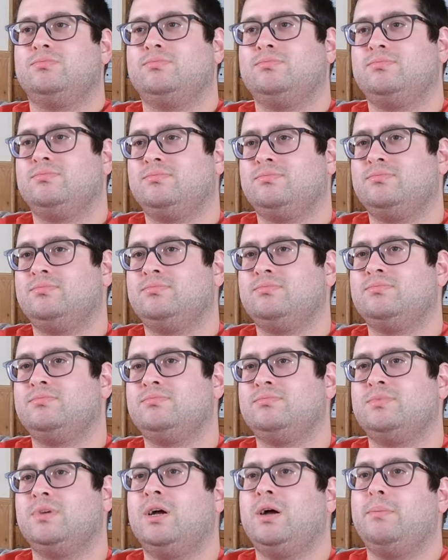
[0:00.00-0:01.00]
Oh, it felt
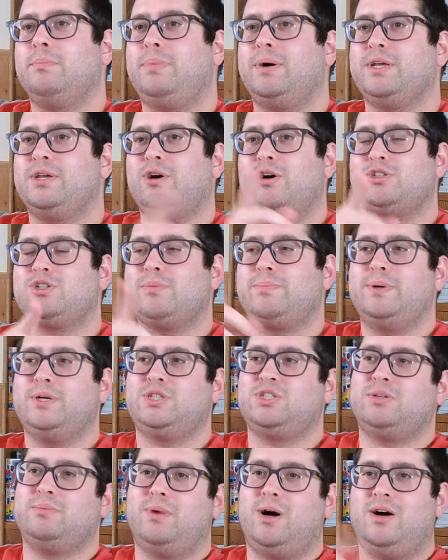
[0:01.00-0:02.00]
good. Yeah. But you also
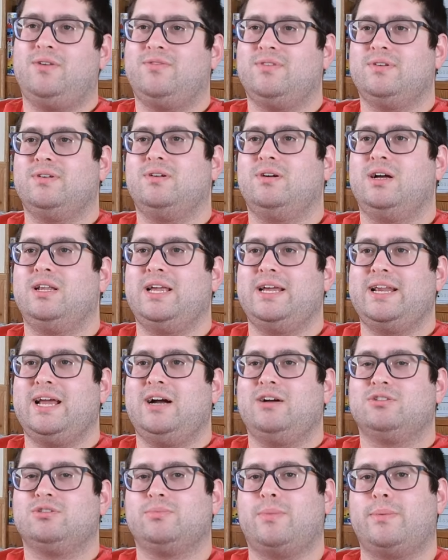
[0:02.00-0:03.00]
pushed him off a
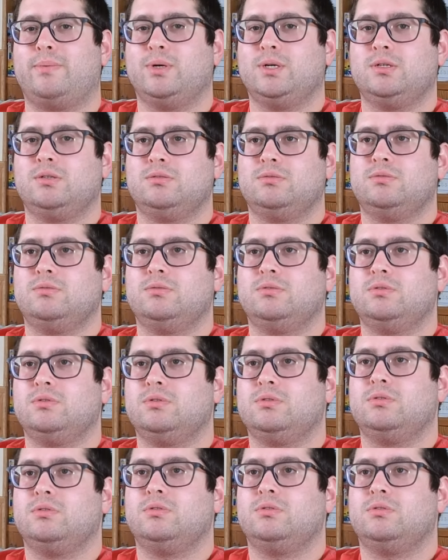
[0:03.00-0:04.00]
lighthouse. Remember? First,
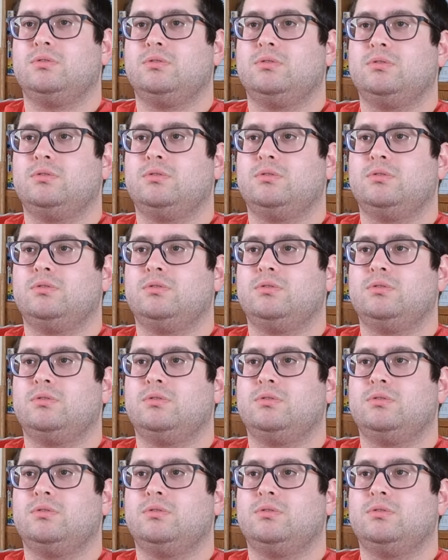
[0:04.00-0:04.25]
bro.